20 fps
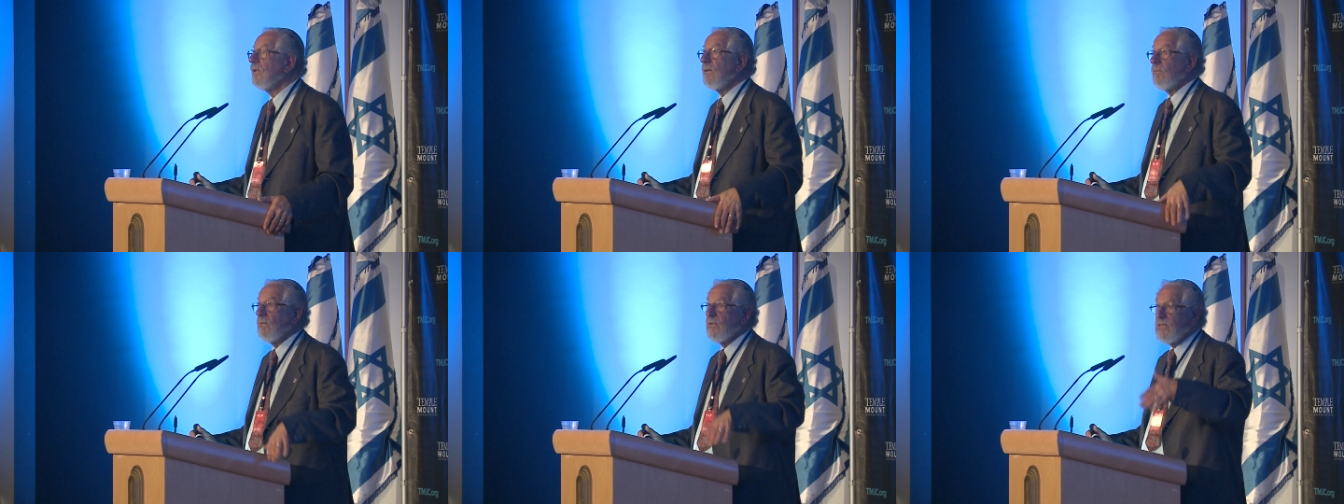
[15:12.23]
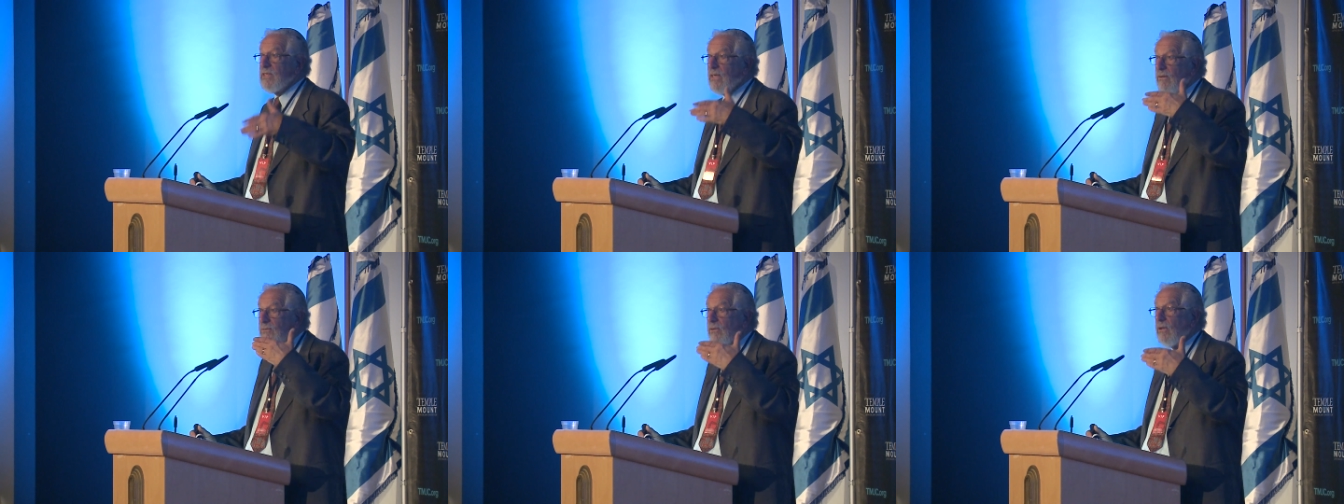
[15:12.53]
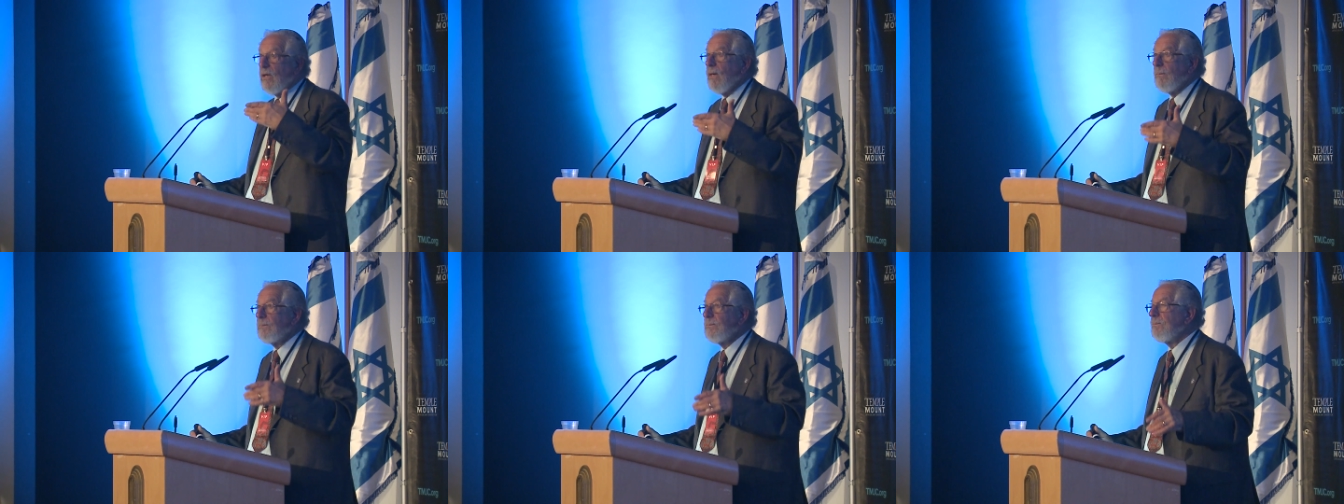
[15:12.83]
There were
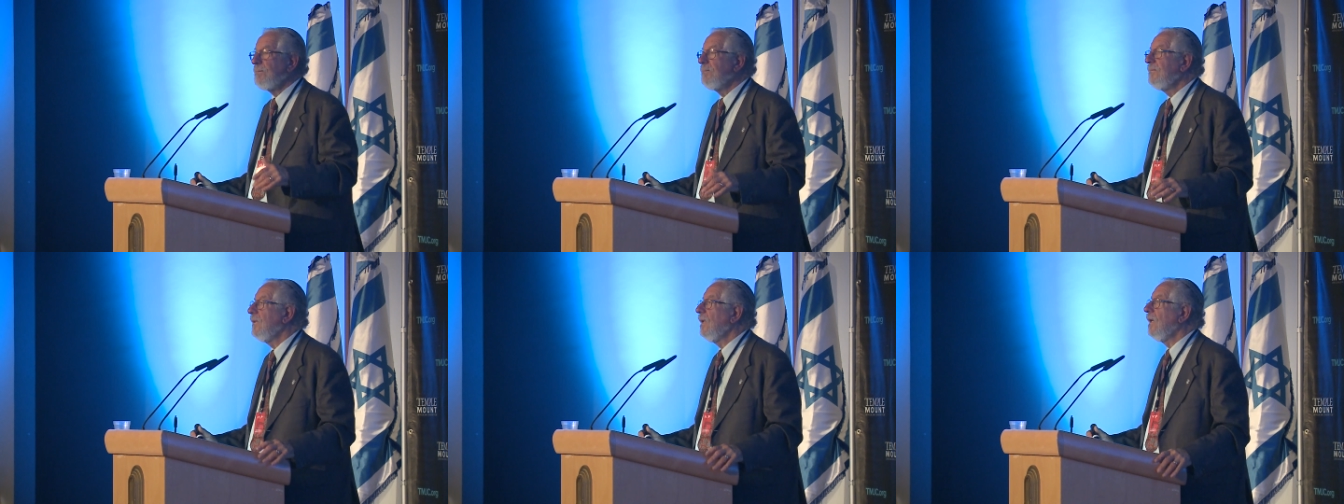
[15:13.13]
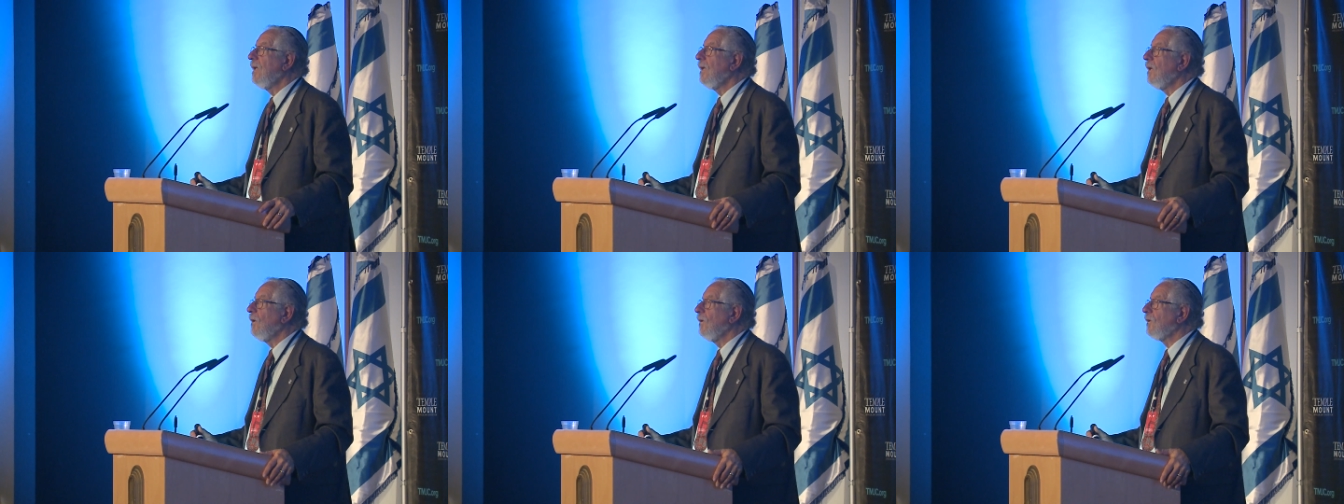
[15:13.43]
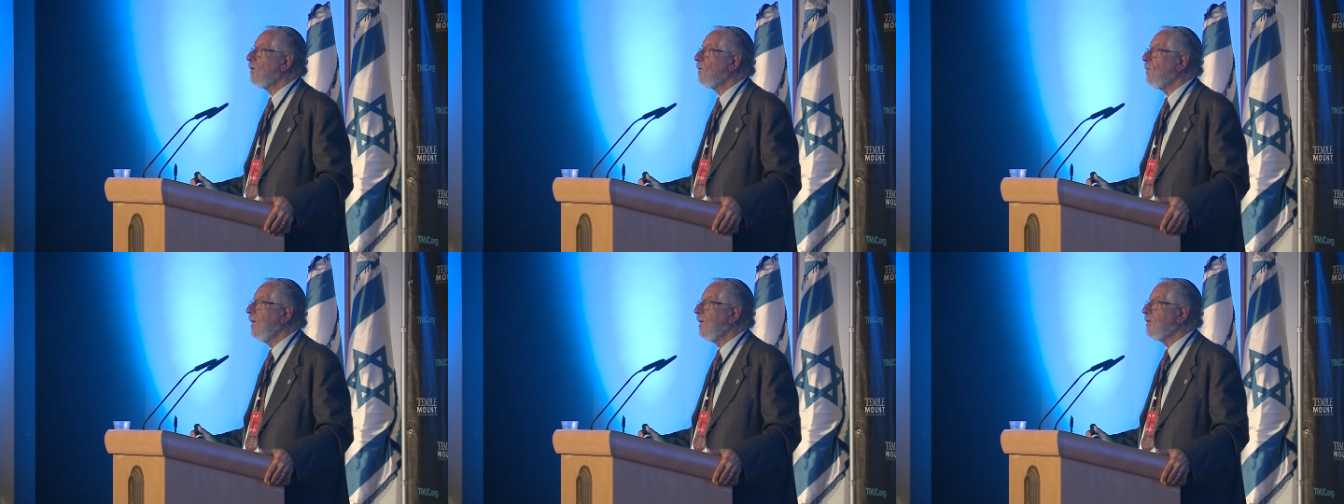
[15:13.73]
several up uh,
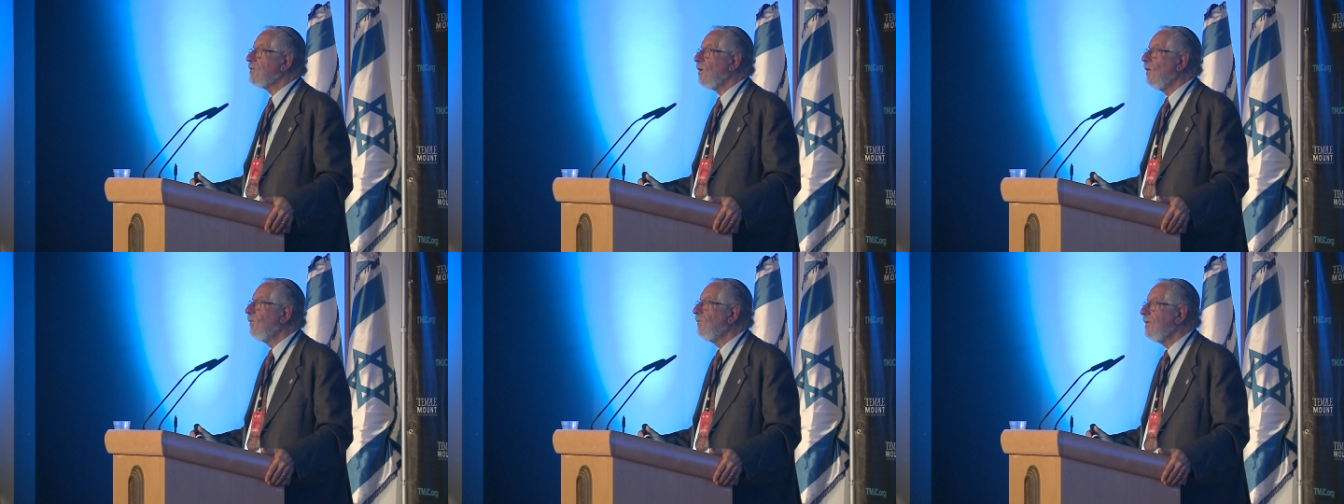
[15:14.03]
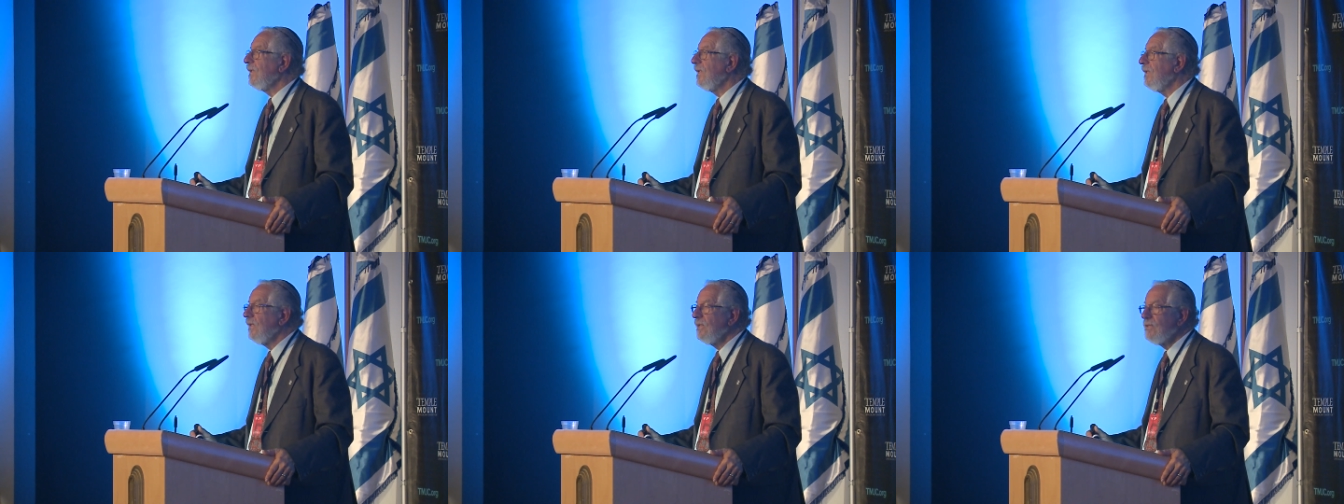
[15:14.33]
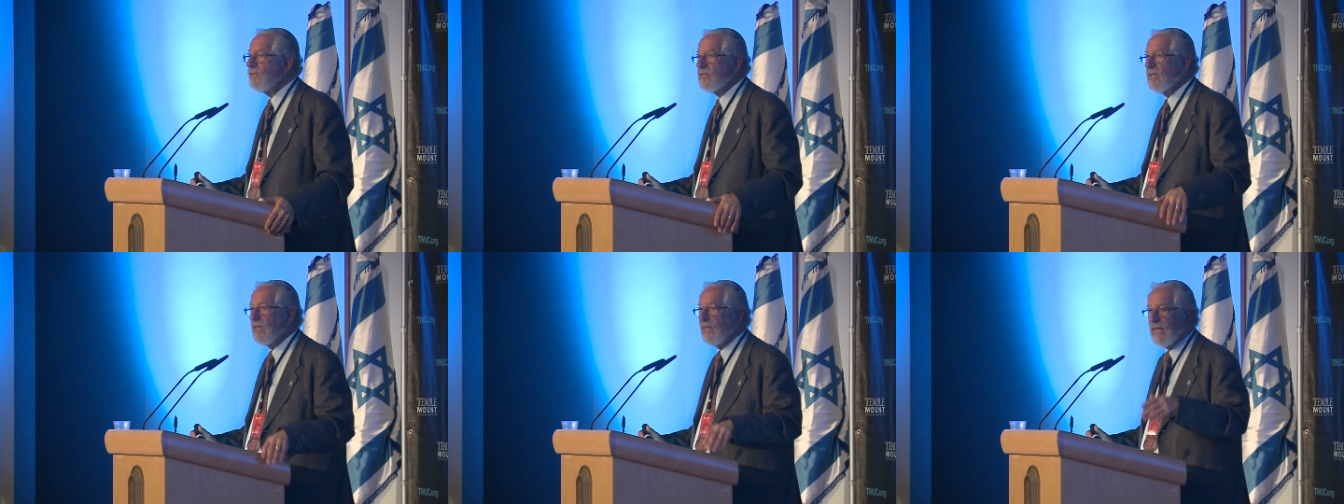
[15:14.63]
earthquakes over the
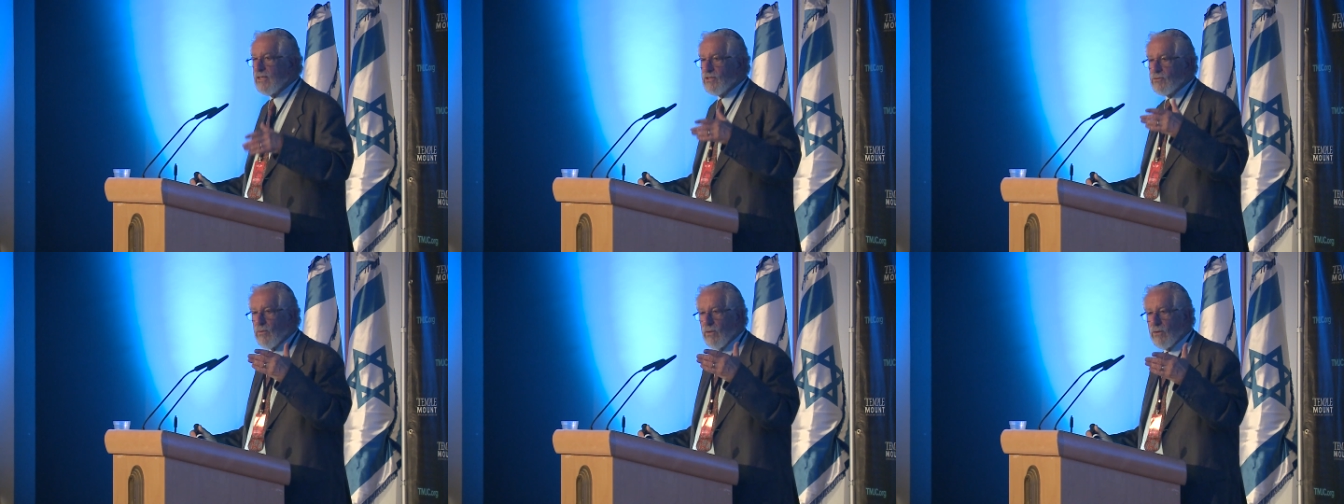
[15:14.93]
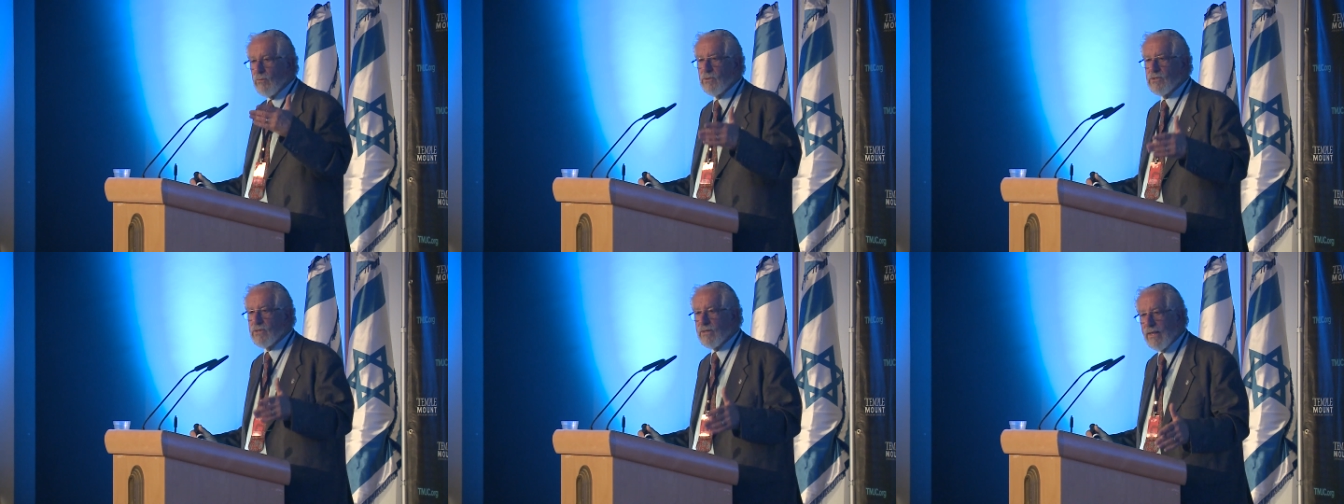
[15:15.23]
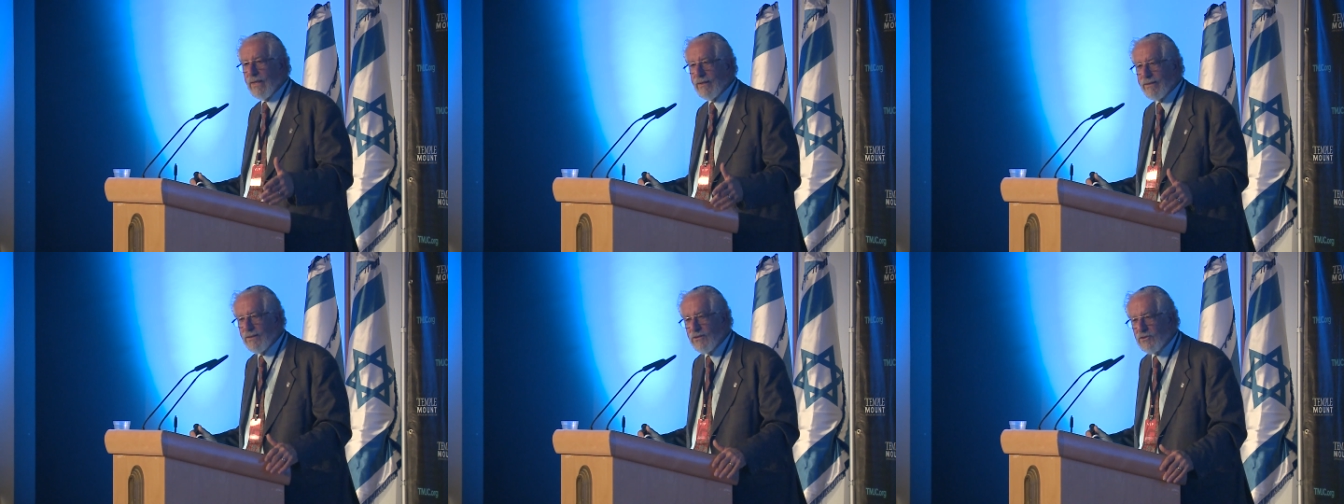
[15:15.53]
years. The last one was in
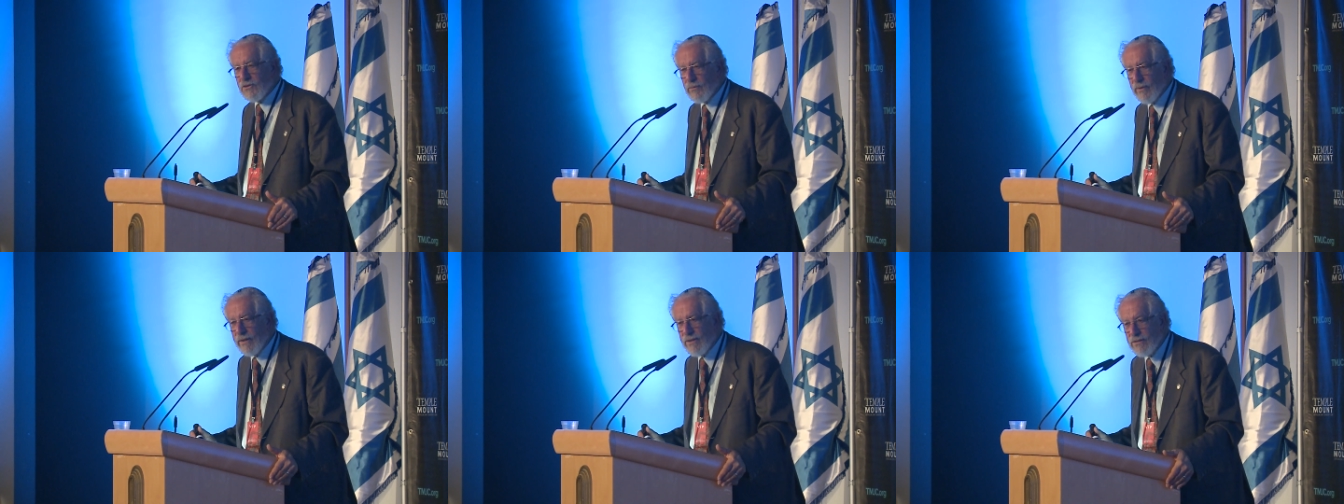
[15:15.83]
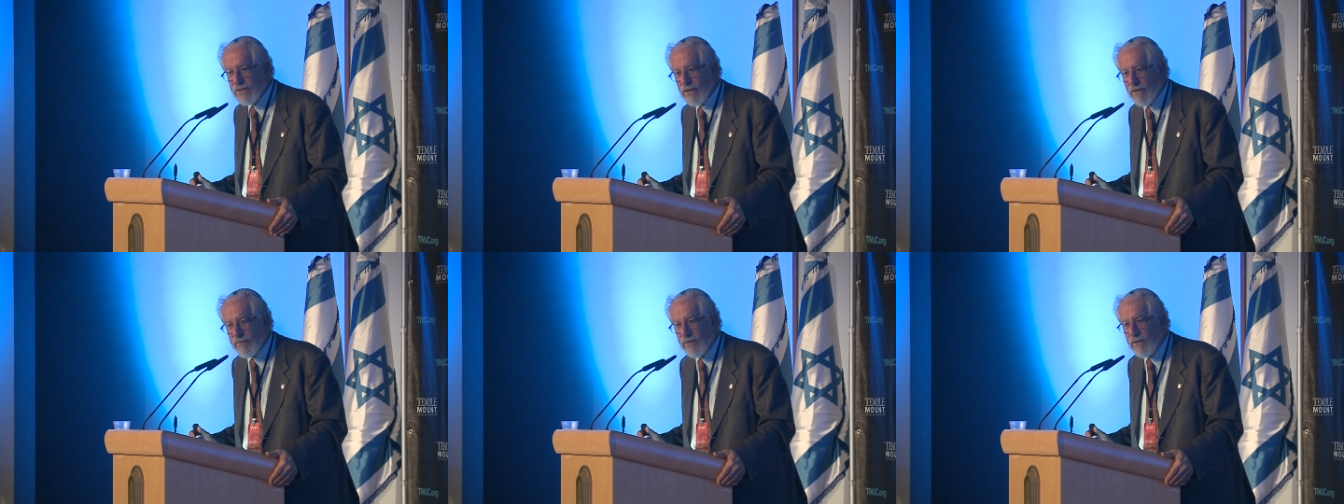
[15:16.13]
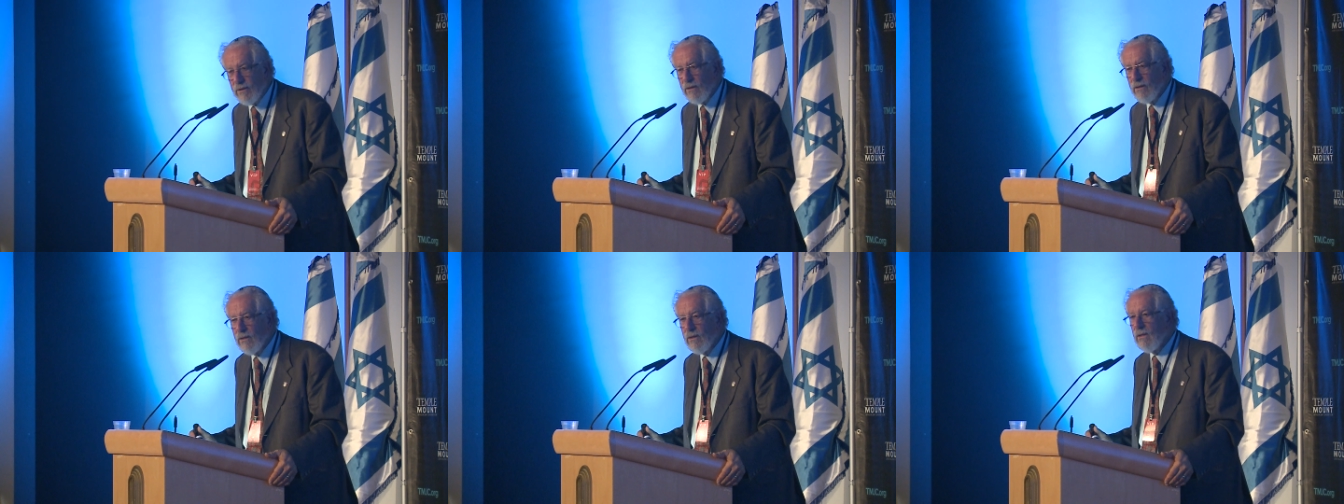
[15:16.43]

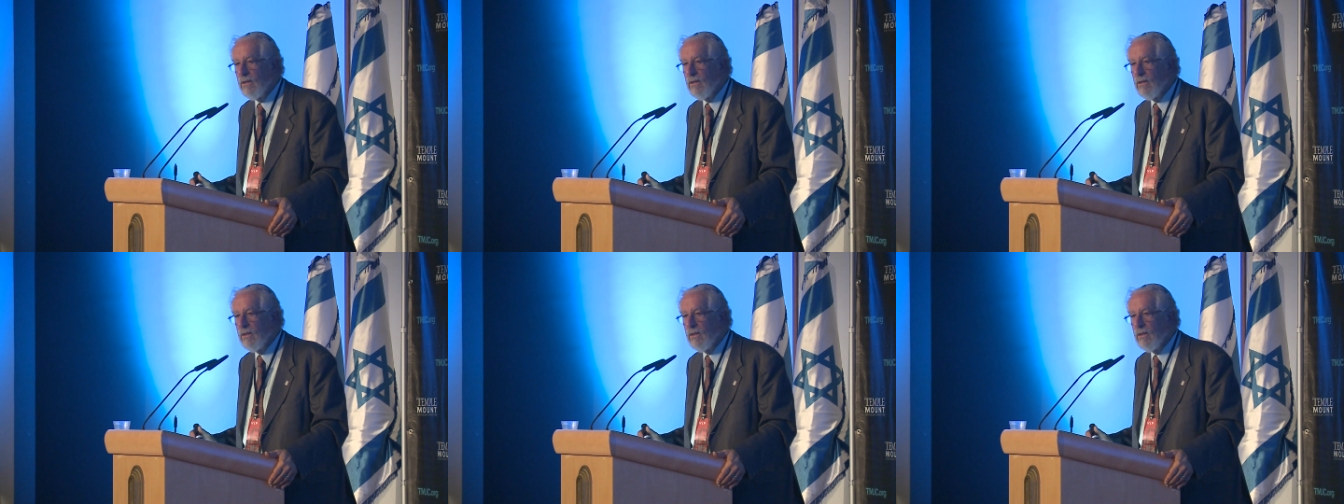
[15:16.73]
1927,